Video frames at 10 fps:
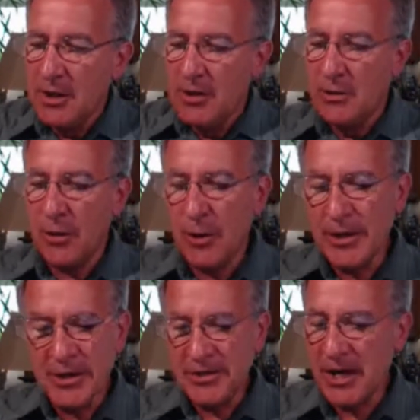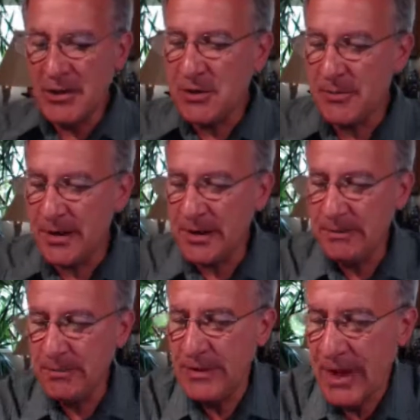Your organizational
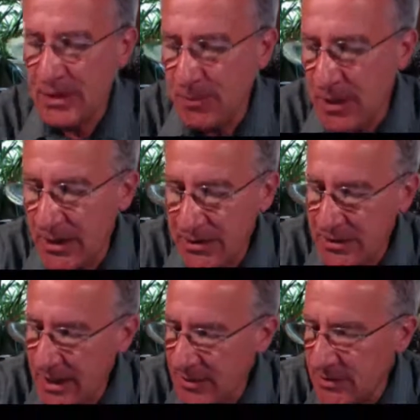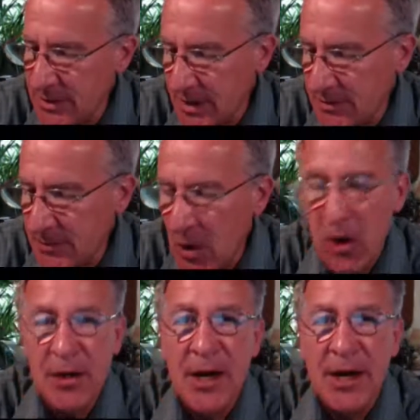meeting takes place
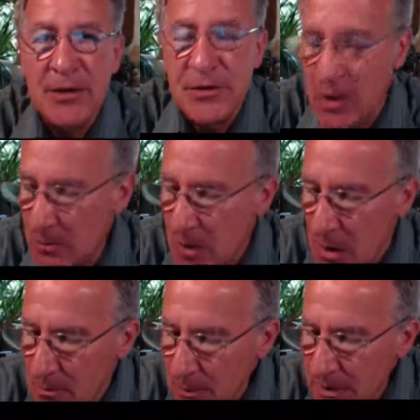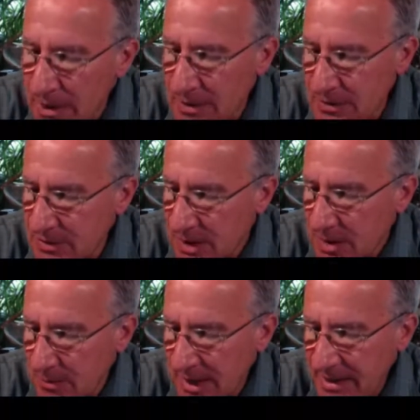tomorrow night, so please
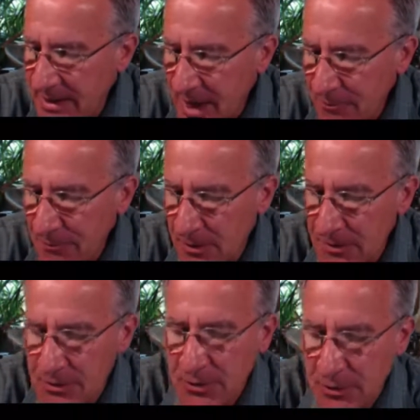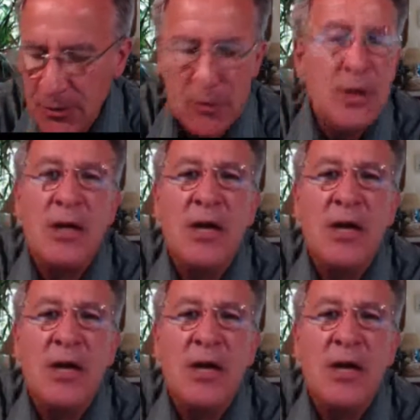make an effort to